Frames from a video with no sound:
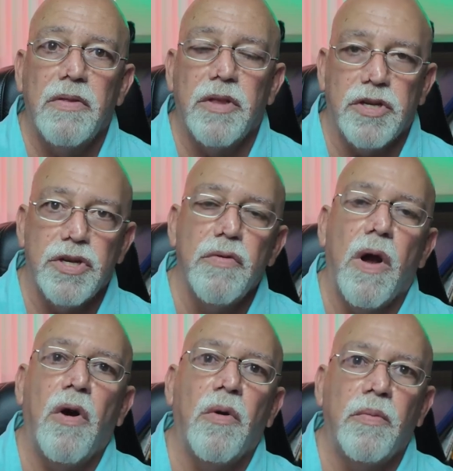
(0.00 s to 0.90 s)
the 2
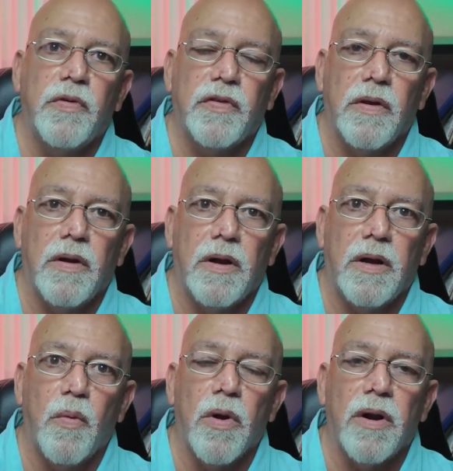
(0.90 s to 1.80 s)
homes,
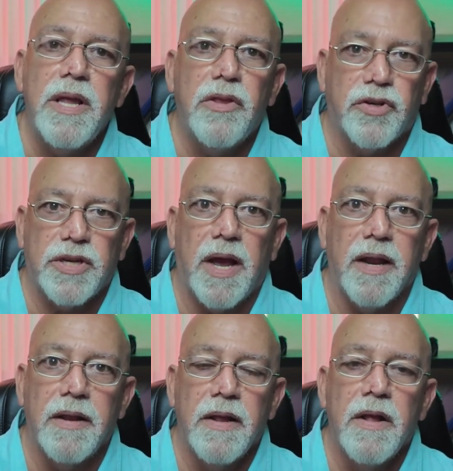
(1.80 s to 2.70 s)
one on either
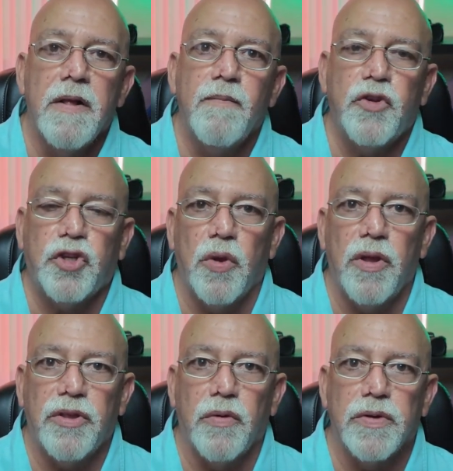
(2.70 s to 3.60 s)
side, so
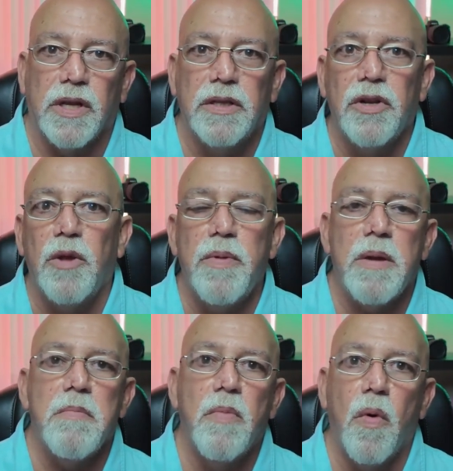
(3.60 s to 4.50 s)
that there was a little
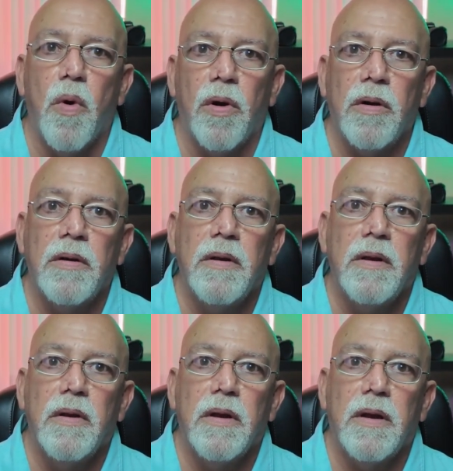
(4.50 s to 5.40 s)
bit more
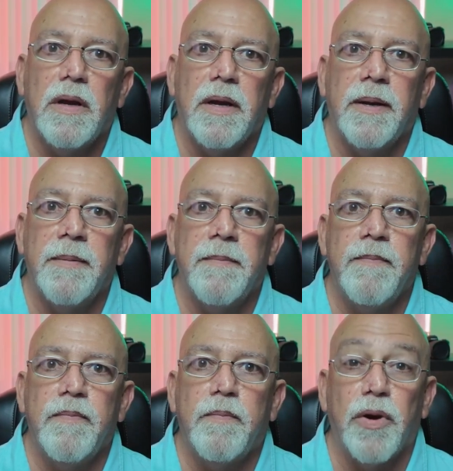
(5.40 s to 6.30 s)

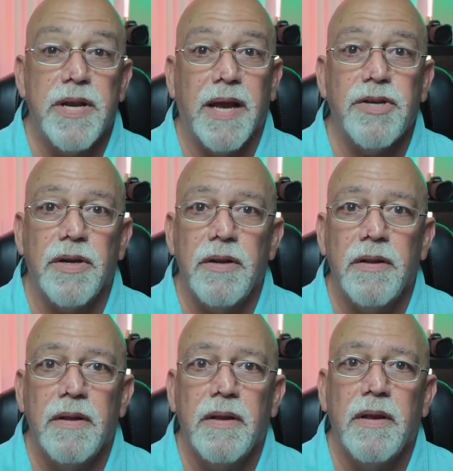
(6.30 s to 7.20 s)
protection.
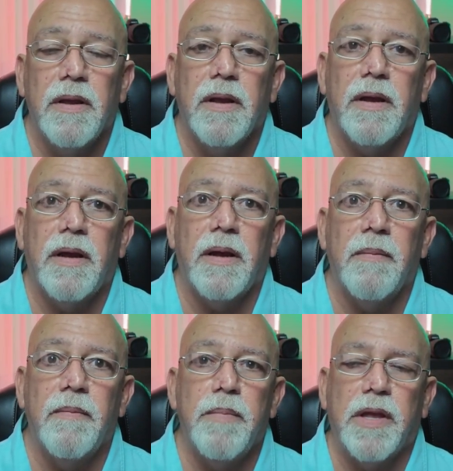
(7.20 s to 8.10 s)

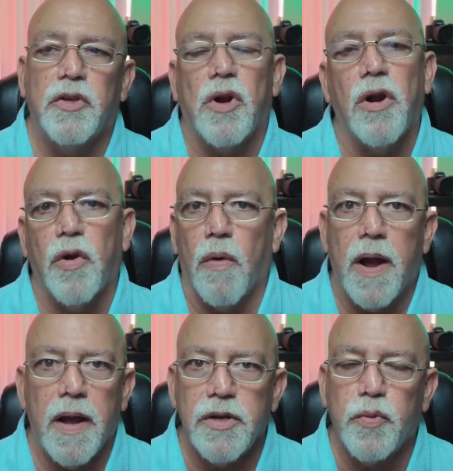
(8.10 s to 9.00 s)
Because our
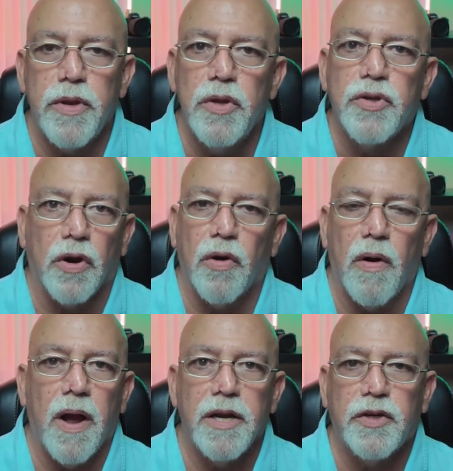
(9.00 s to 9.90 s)
garage, we use our
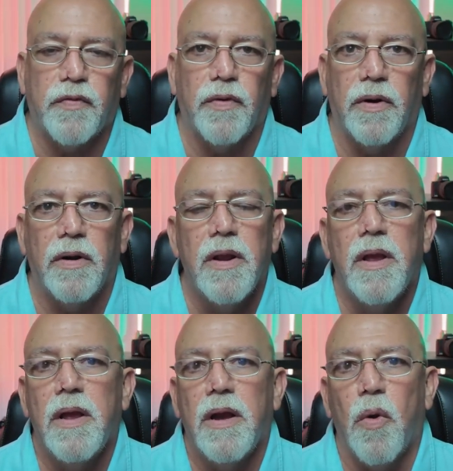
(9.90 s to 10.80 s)
garage for
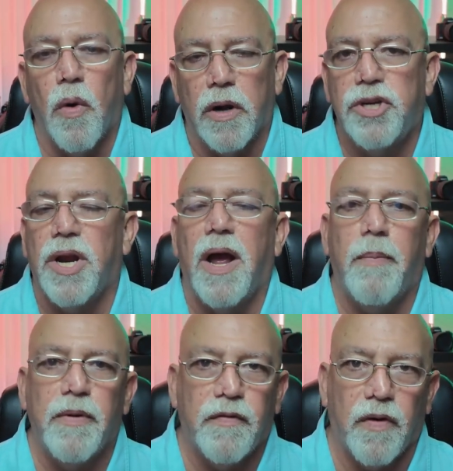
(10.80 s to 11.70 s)
a
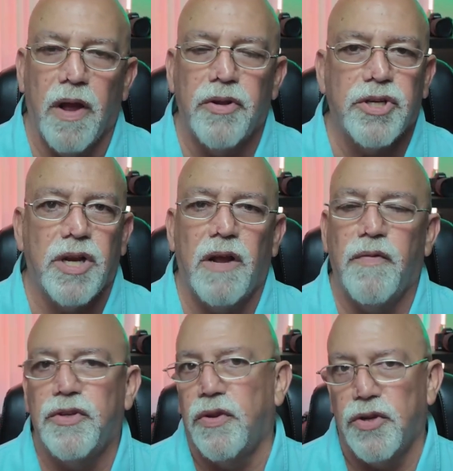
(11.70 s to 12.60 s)
workshop and for other
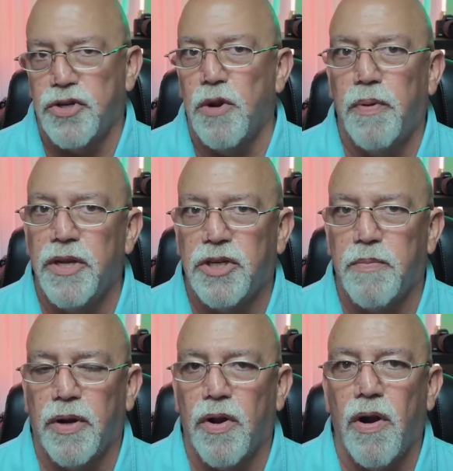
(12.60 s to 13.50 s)
stuff, and so there's no place to
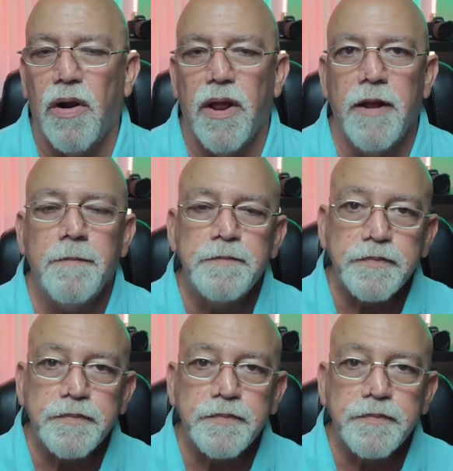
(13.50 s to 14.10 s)
put a car in it.